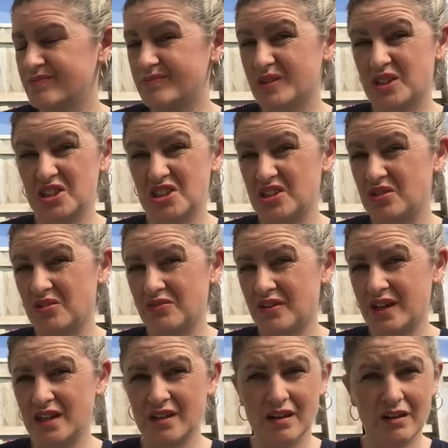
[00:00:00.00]
Because you're not
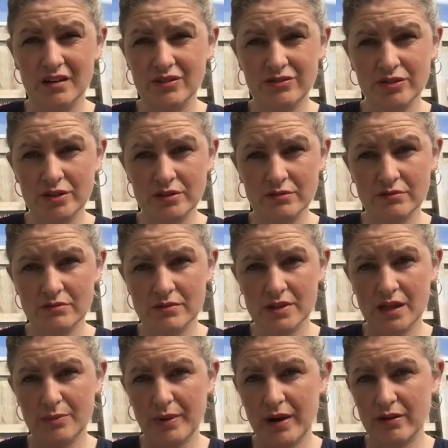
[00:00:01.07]
very colourful,
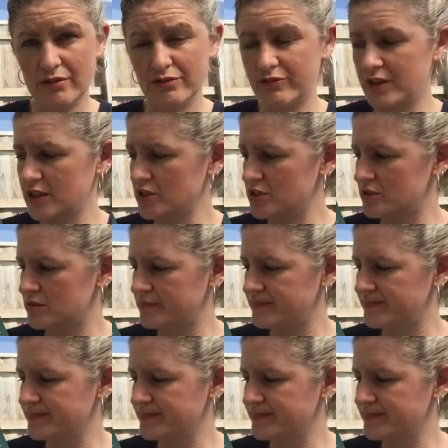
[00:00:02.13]
said a parrotfish.